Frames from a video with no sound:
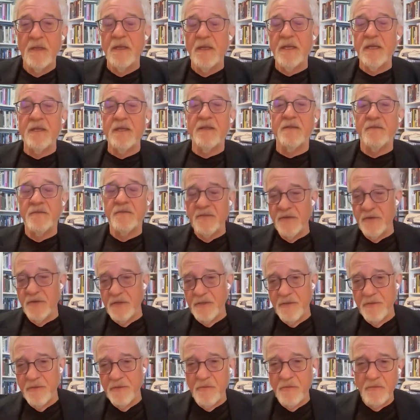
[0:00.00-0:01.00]

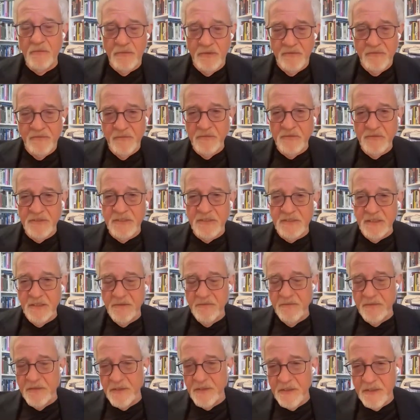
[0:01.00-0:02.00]
internal refugees,
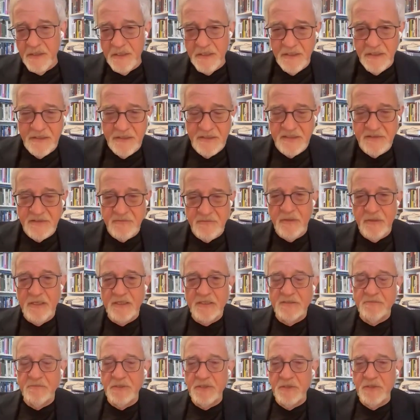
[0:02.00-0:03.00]
internally
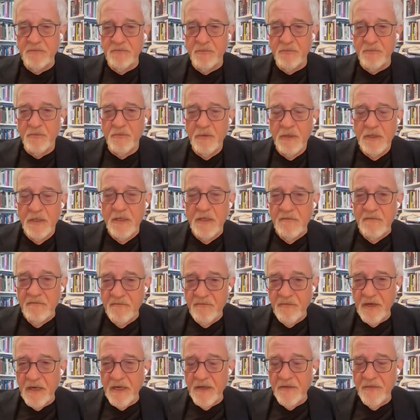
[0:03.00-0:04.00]
displaced people
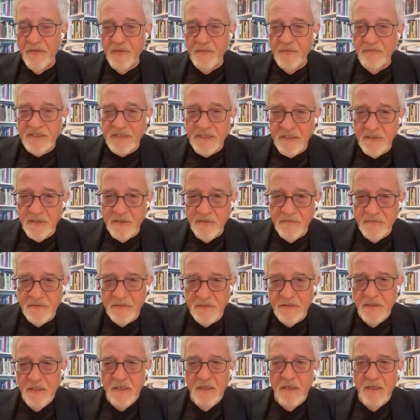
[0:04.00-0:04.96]
find themselves.